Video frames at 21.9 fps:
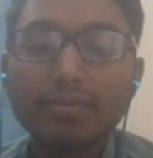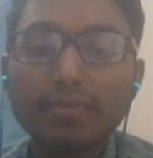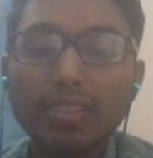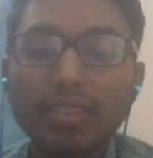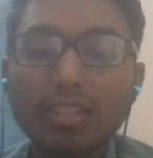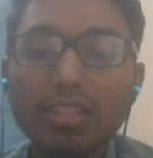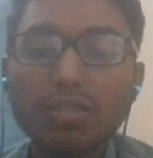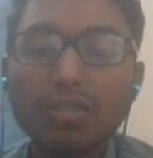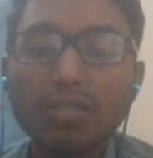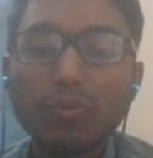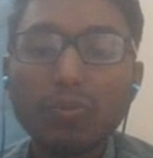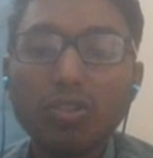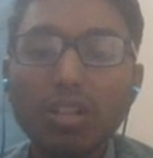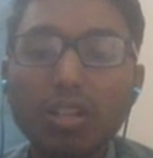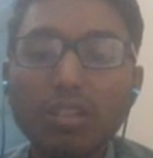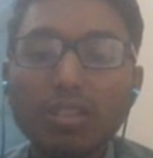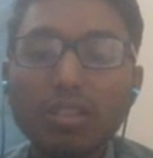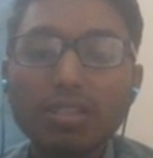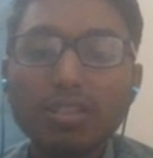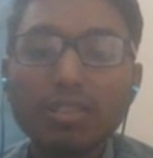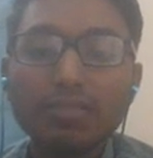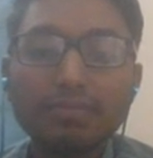this model
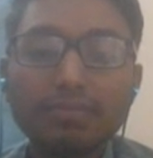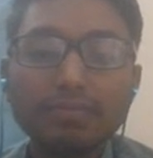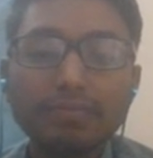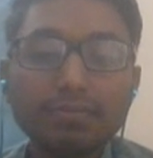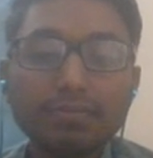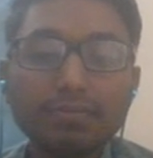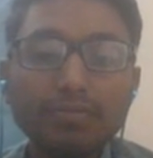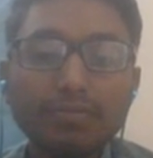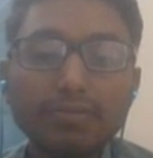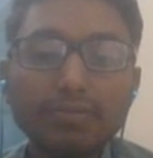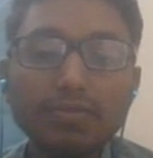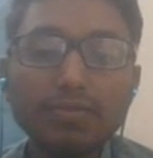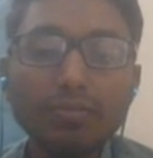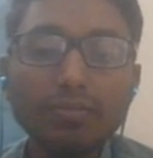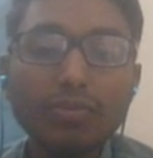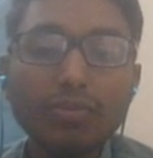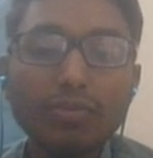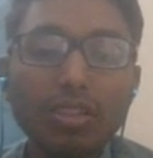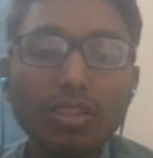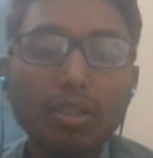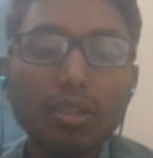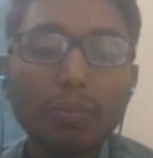is
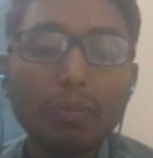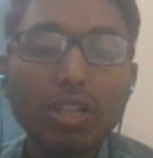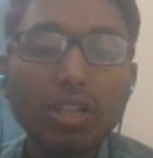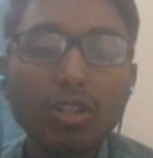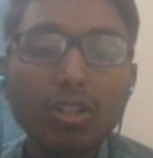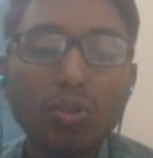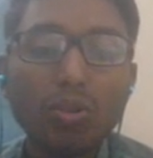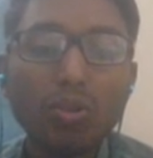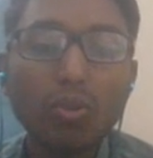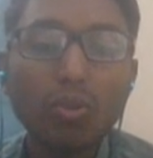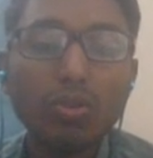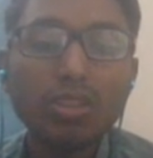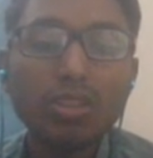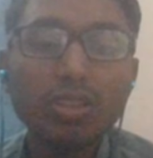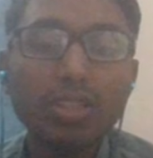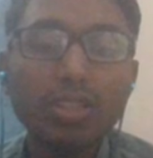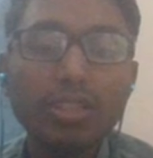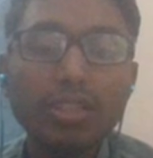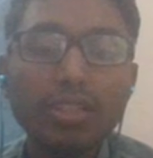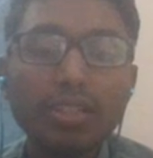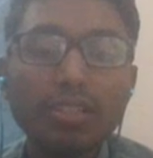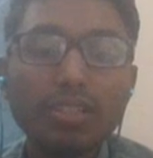built on the
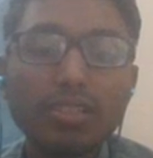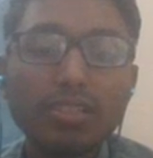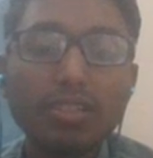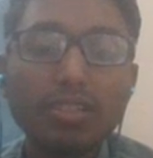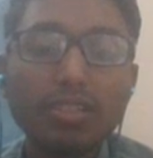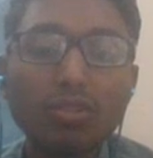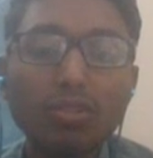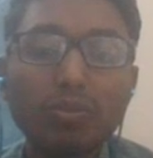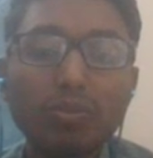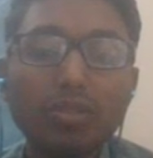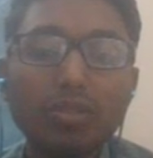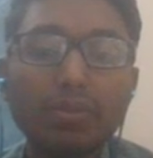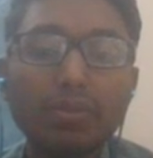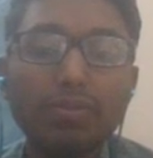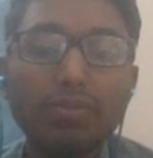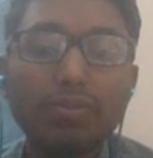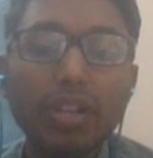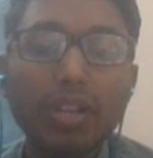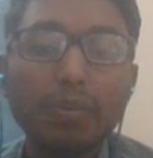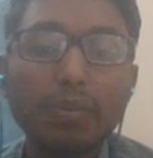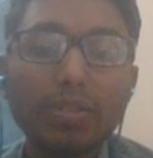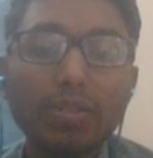data set of the
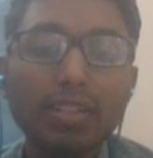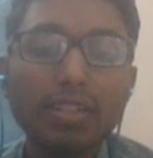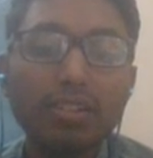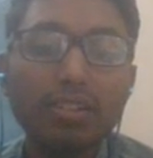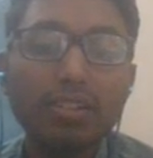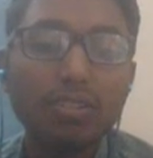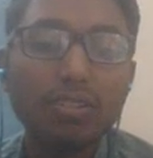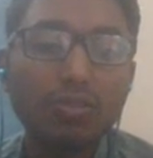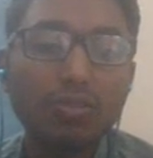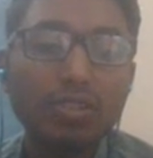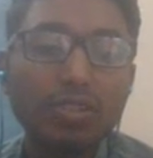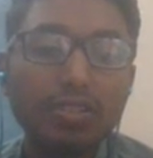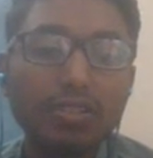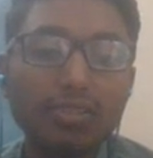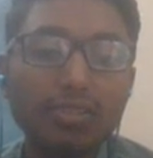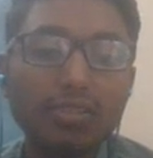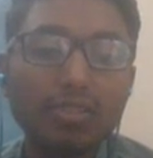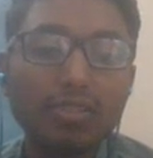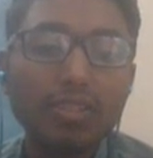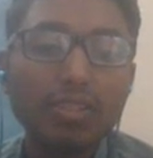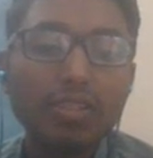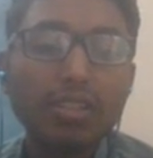5 lakh records,
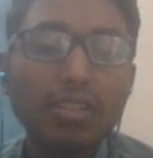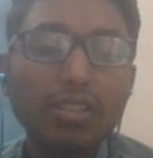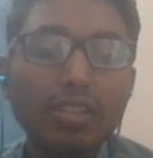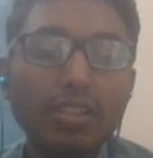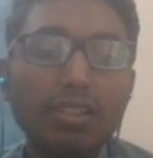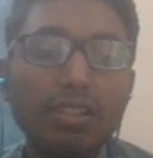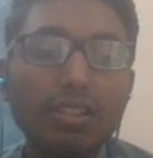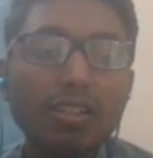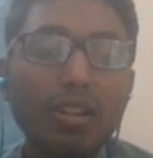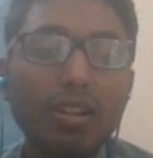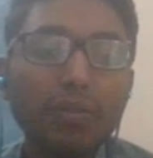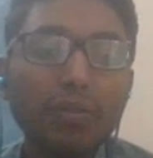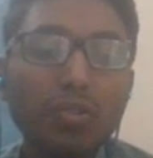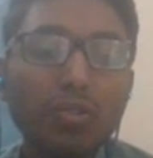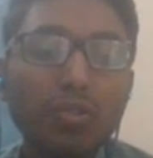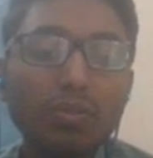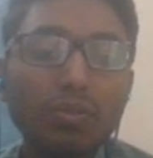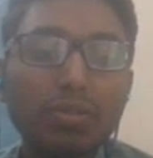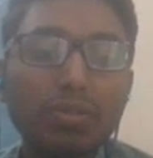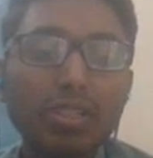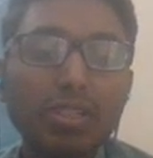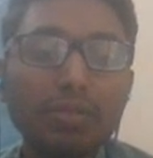and out
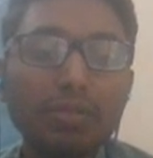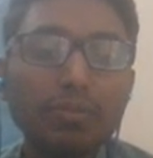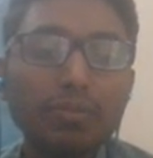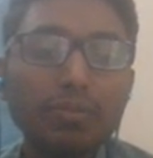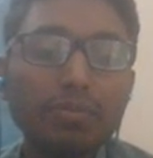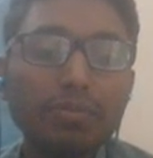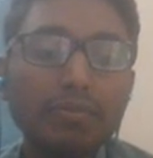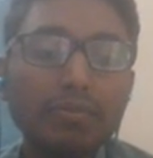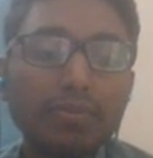of them